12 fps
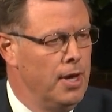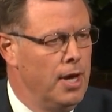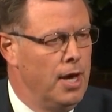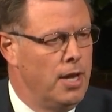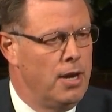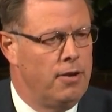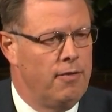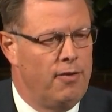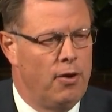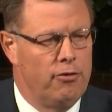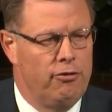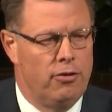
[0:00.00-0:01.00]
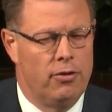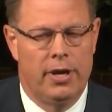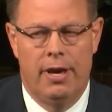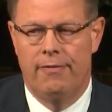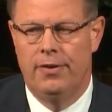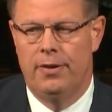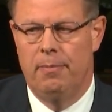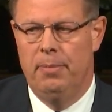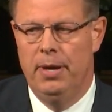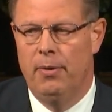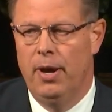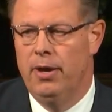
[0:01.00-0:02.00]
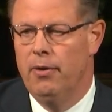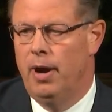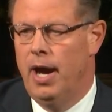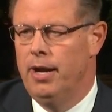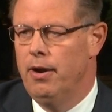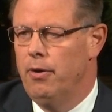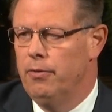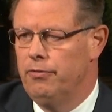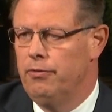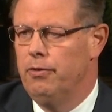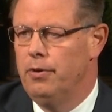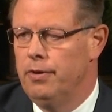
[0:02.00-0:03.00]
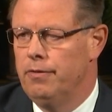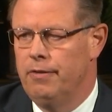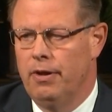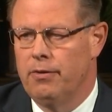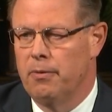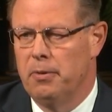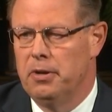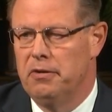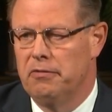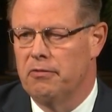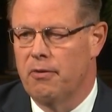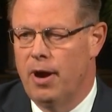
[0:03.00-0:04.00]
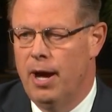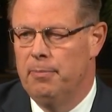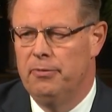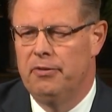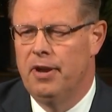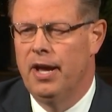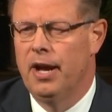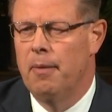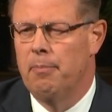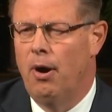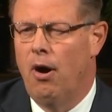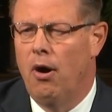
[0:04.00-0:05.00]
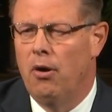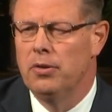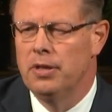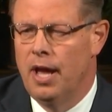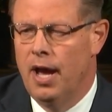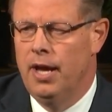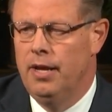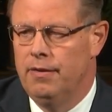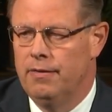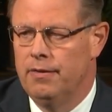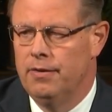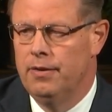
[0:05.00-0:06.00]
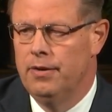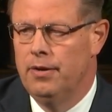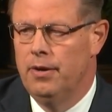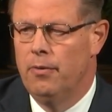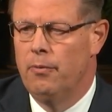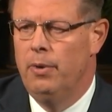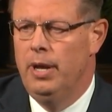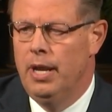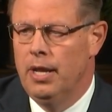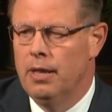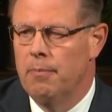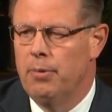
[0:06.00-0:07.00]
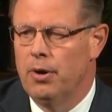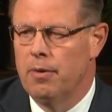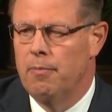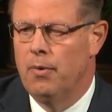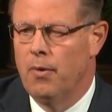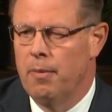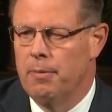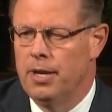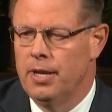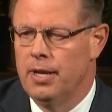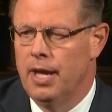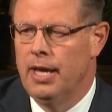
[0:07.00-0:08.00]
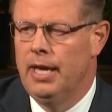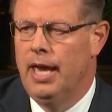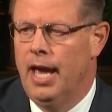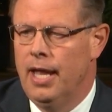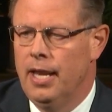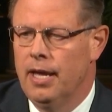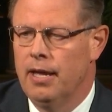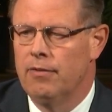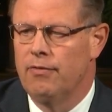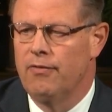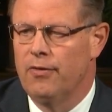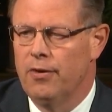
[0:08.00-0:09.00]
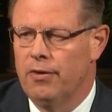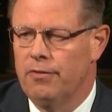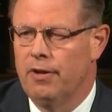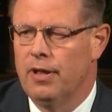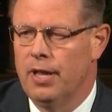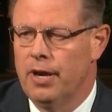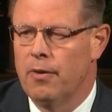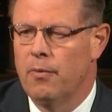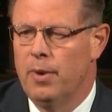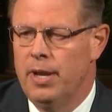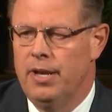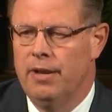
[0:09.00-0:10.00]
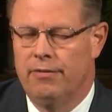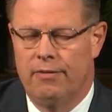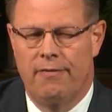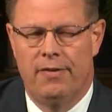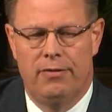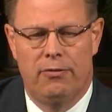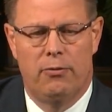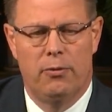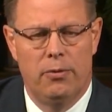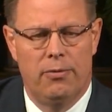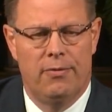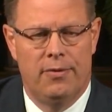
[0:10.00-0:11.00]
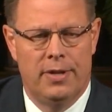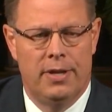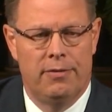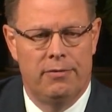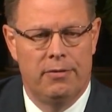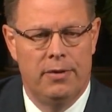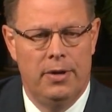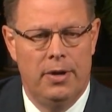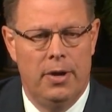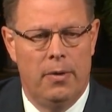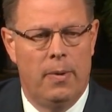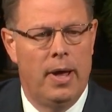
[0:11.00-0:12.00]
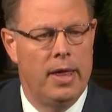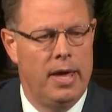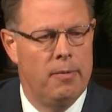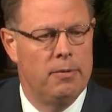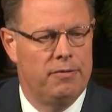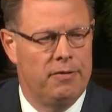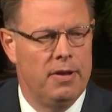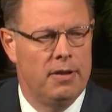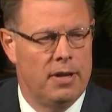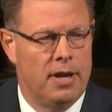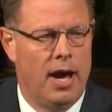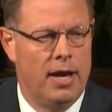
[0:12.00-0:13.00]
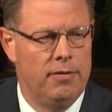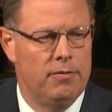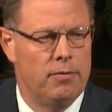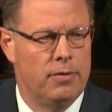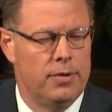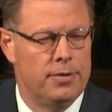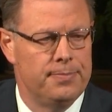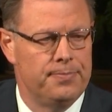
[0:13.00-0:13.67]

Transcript: In a devotional given to BYU Idaho students, Elder Wood described staying up all night, reading the Book of Mormon, and gaining his first clear witness of its truthfulness while he was still in high school.